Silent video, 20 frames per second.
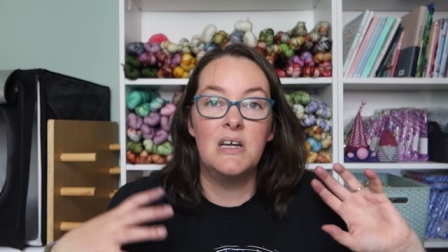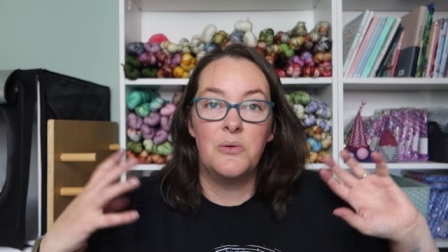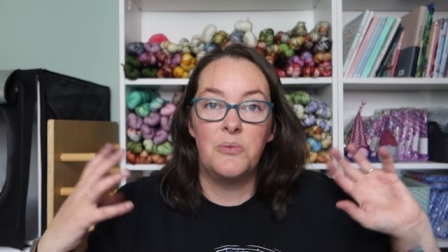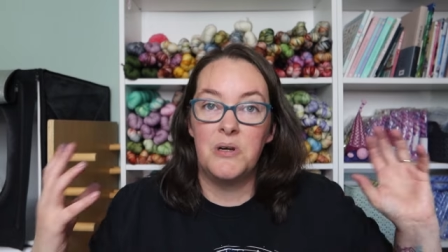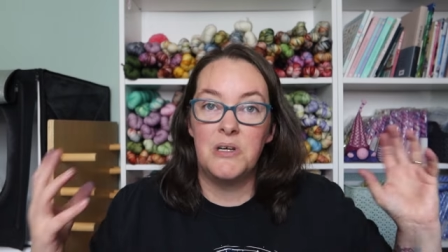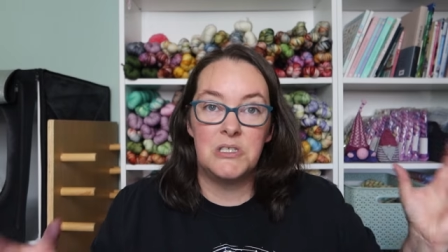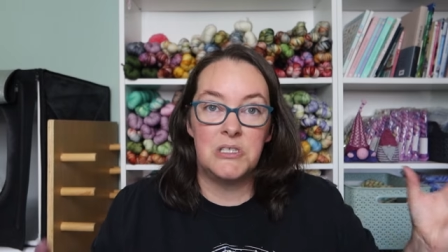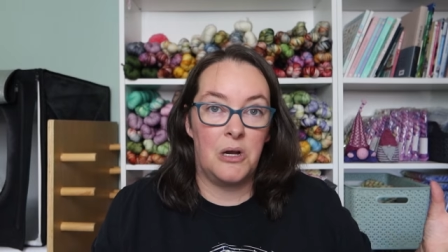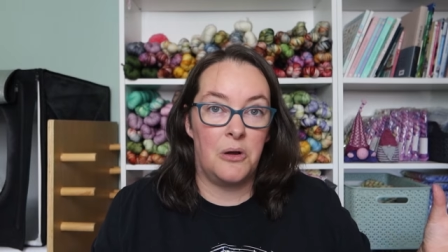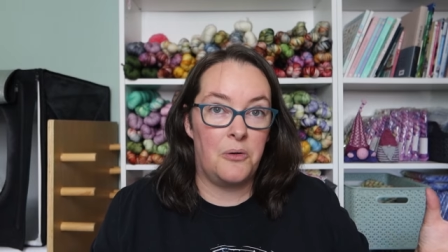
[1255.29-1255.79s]

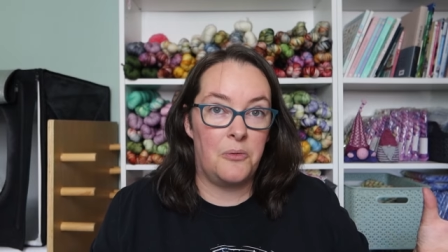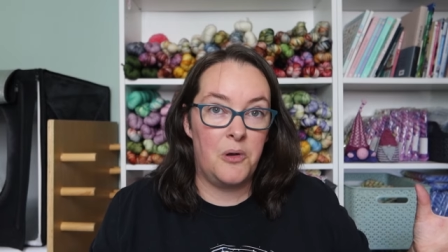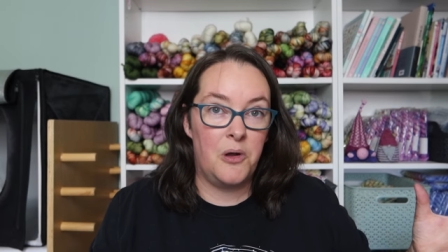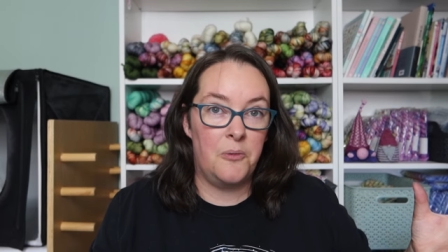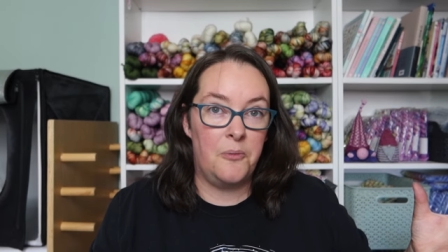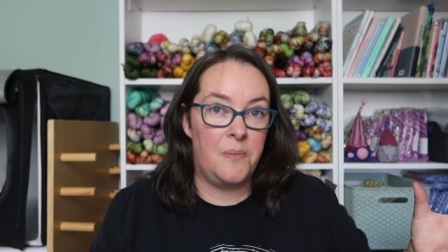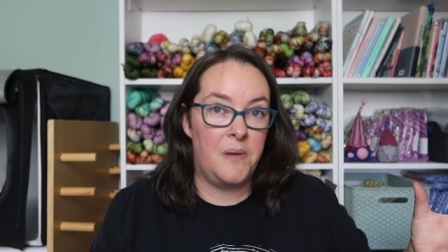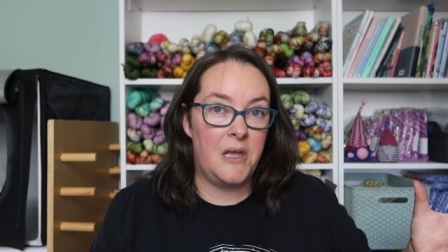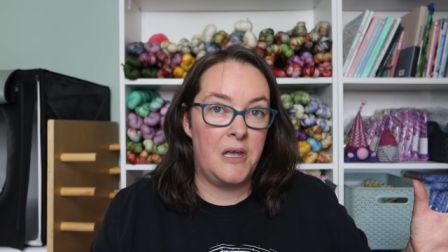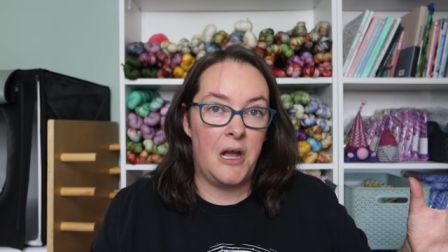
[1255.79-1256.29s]
which
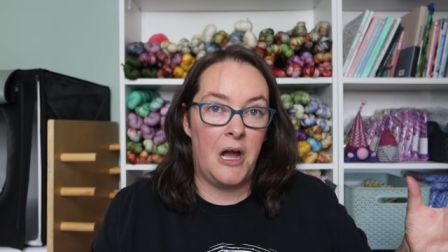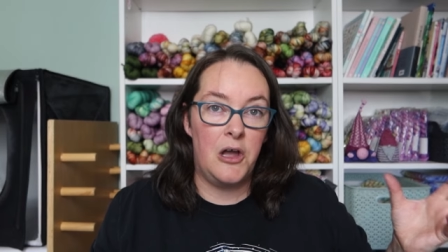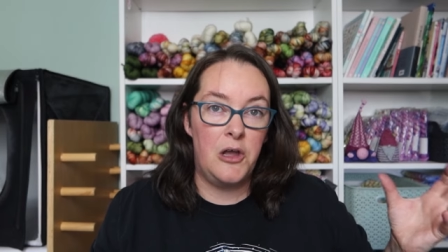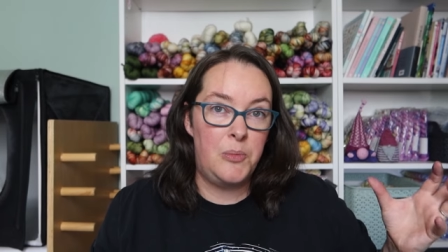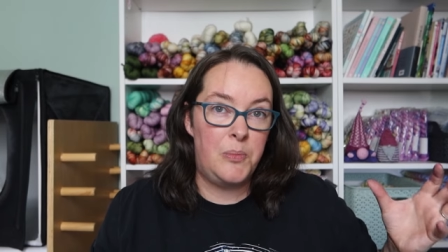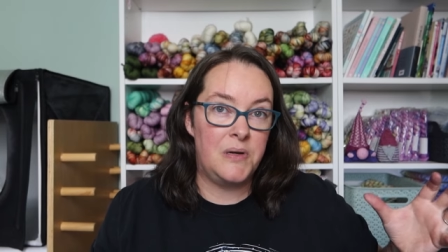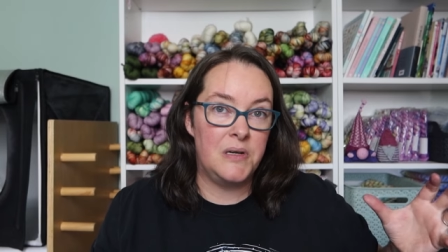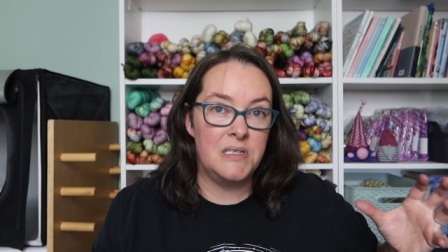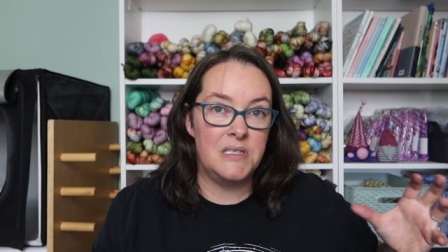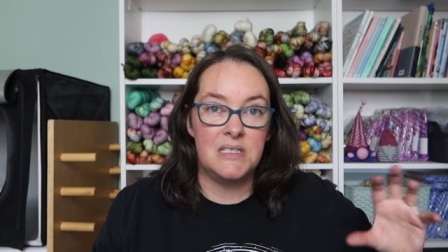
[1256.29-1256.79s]
will be
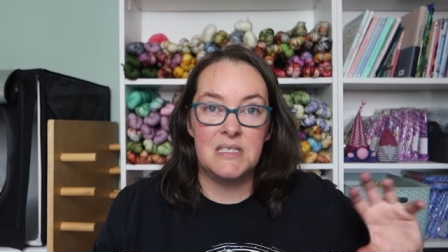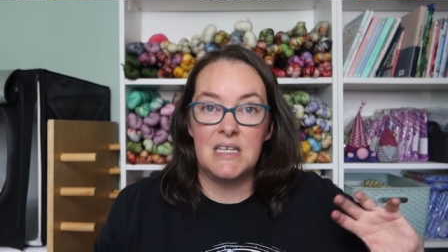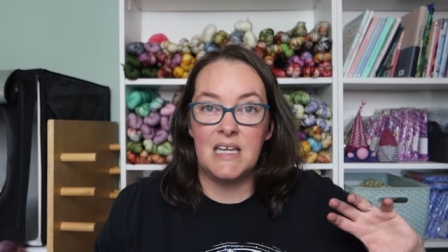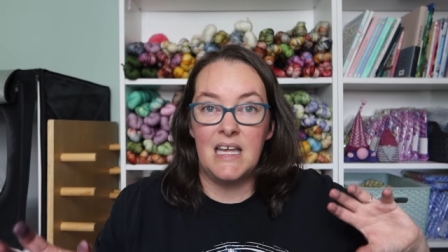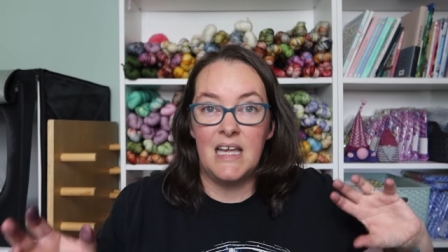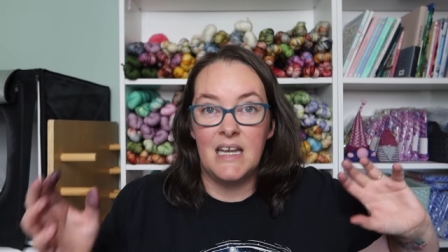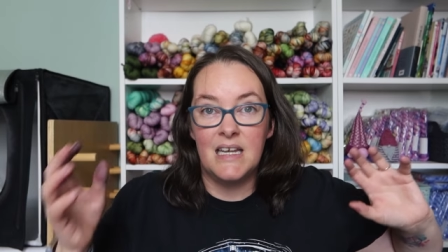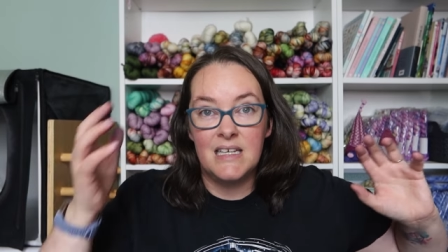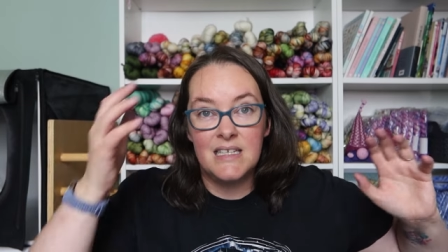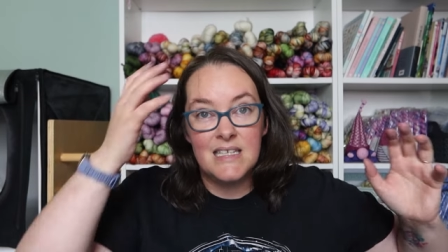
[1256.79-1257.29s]
opened
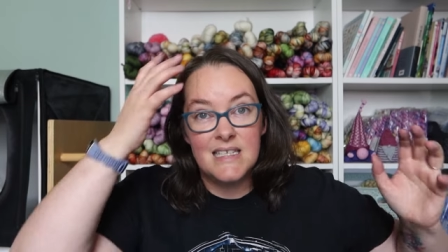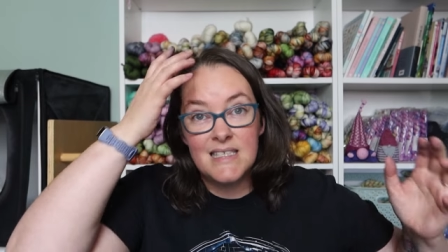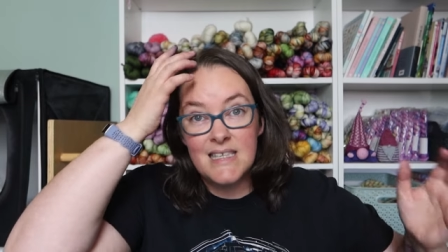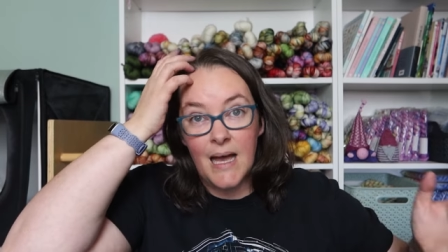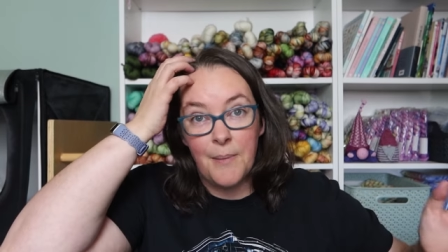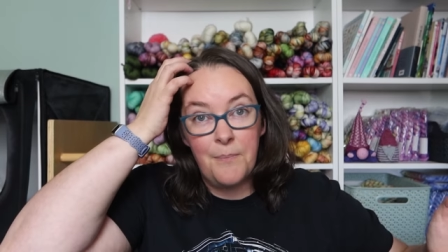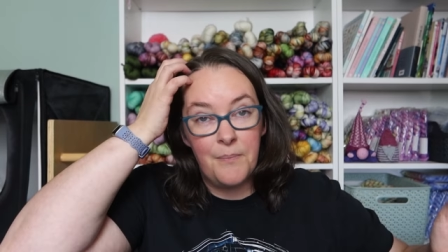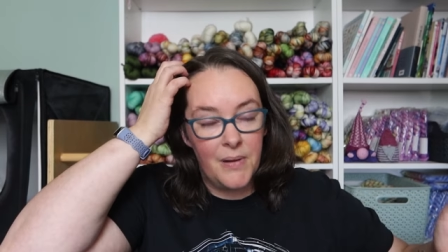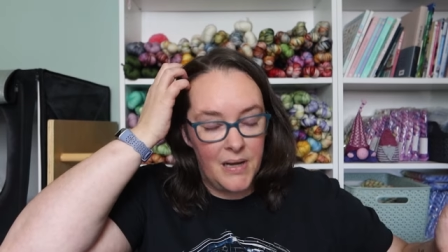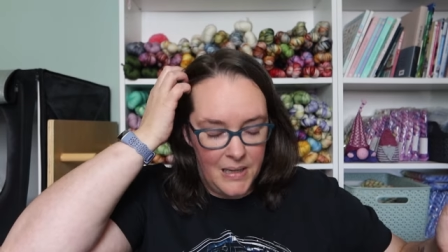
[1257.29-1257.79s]
in
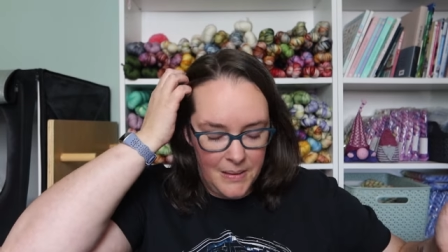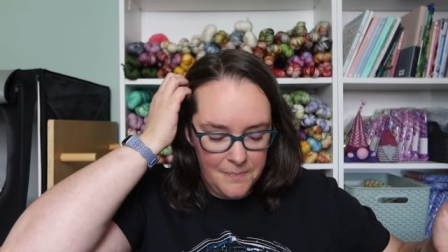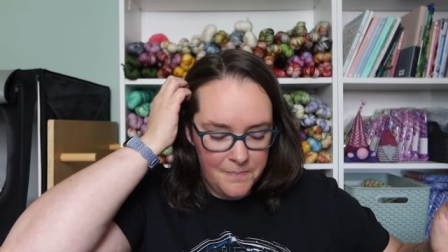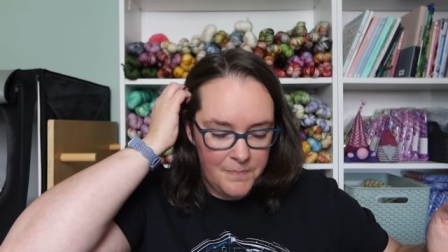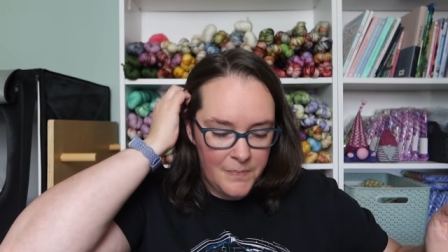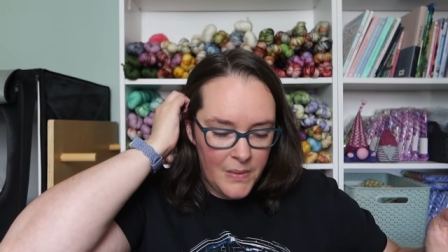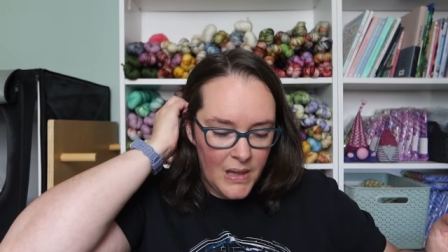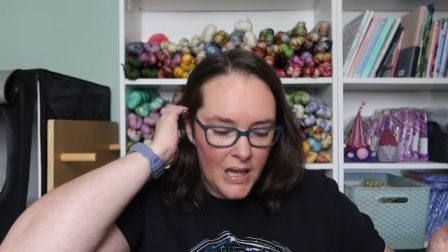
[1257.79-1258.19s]
December.